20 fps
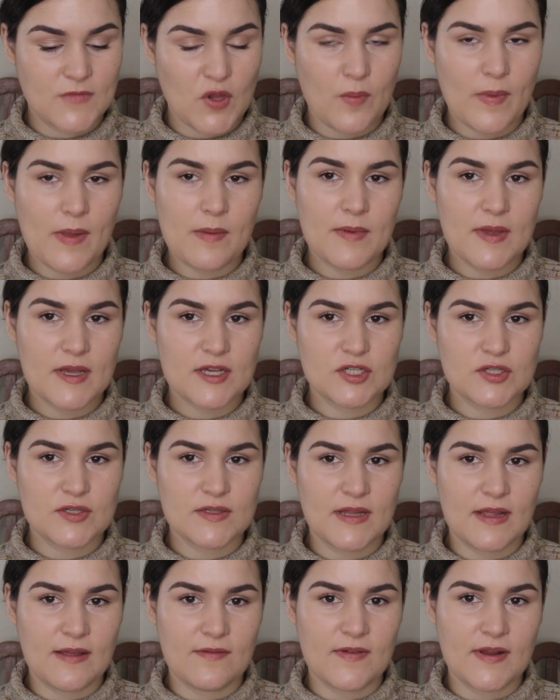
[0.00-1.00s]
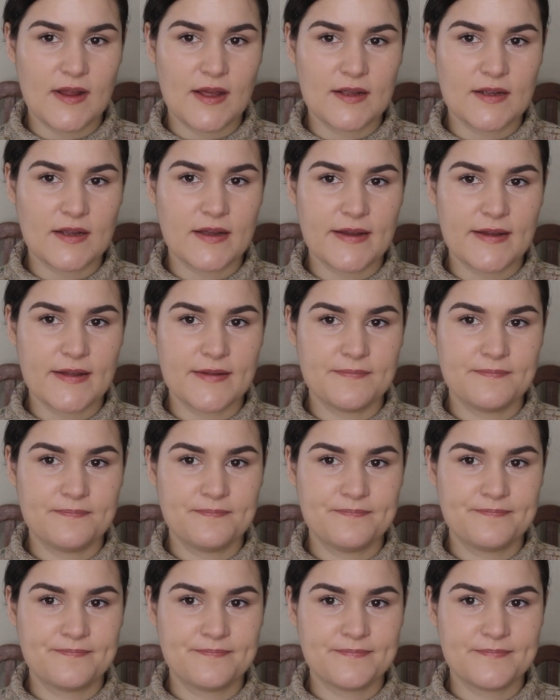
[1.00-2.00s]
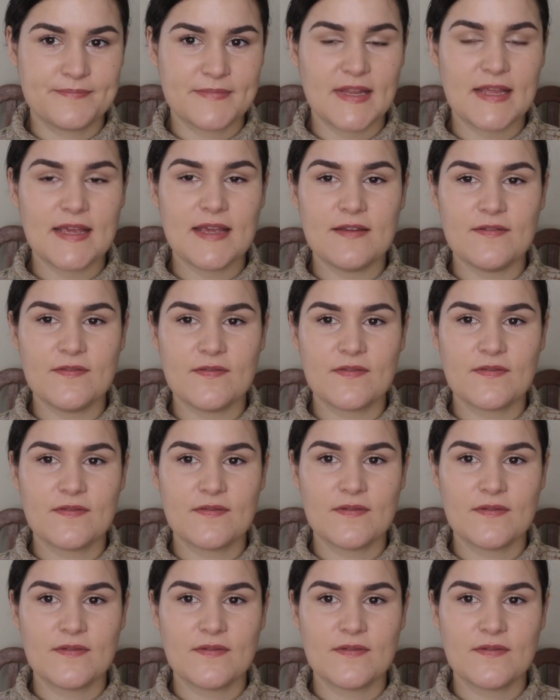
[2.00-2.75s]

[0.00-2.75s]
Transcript: Maybe I should leave it uncut. Leave